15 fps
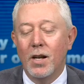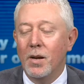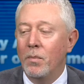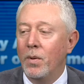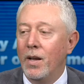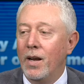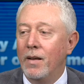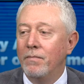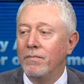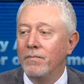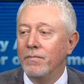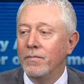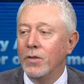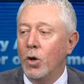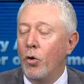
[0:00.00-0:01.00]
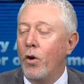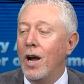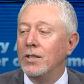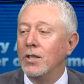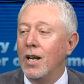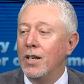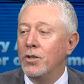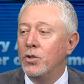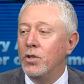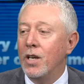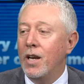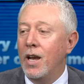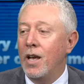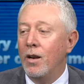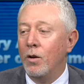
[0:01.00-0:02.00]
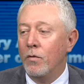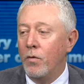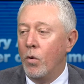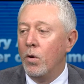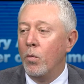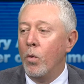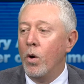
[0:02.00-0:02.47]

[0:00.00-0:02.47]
like a plan. Congratulations again. Look forward to